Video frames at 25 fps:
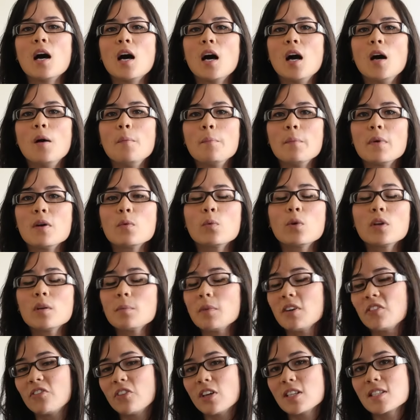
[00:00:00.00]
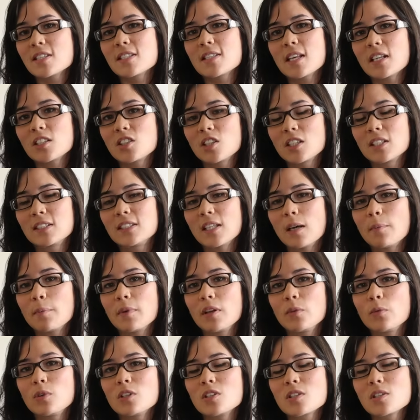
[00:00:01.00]
Um, one of my friends is actually an
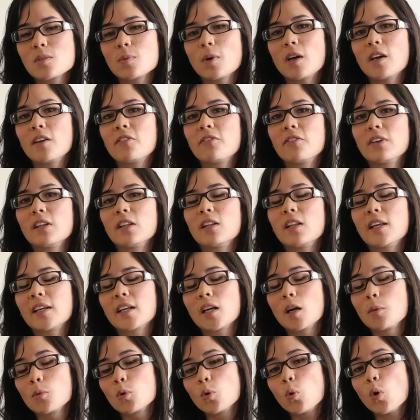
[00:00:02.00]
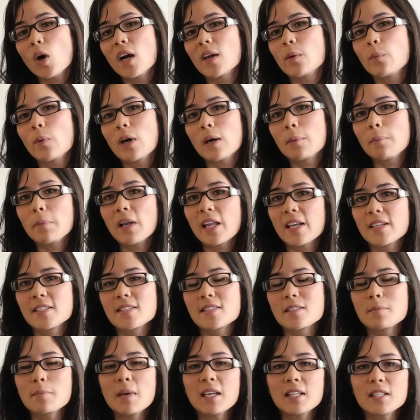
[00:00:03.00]
examiner, which is why I feel like I'm quite well
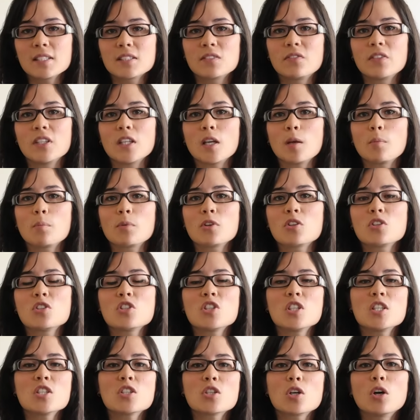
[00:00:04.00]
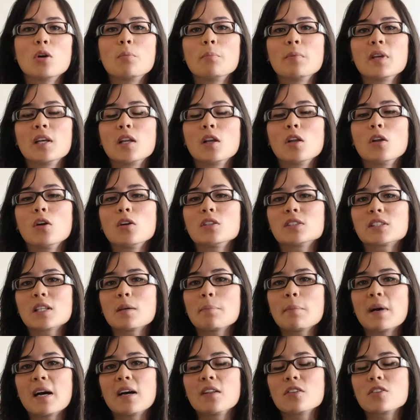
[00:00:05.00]
placed to make this video, because she told me a lot
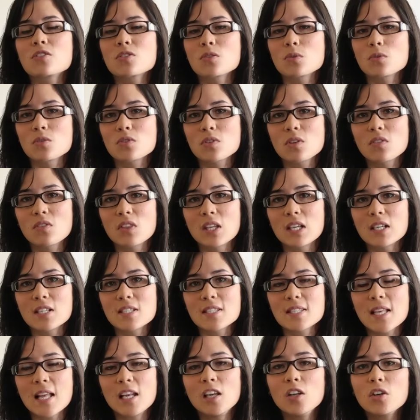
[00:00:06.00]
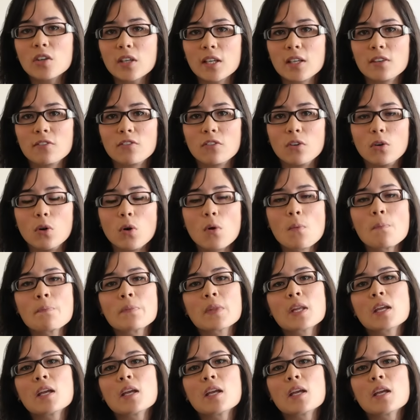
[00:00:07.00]
about the sorts of things they're looking for.